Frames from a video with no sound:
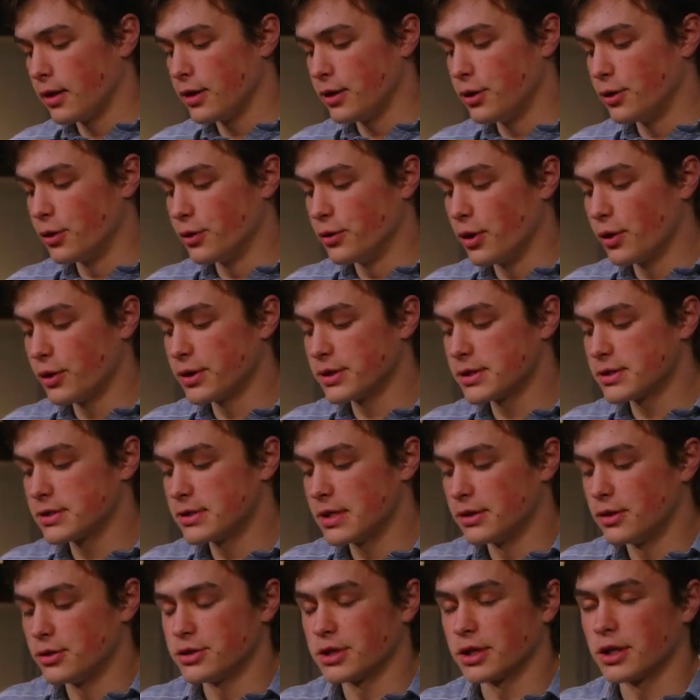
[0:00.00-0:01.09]
you'll notice
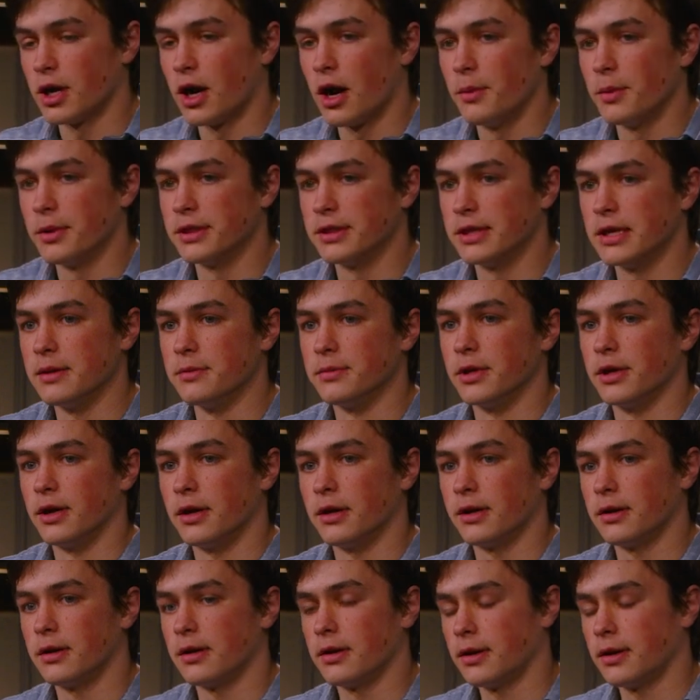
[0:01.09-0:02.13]
that there's a common theme there.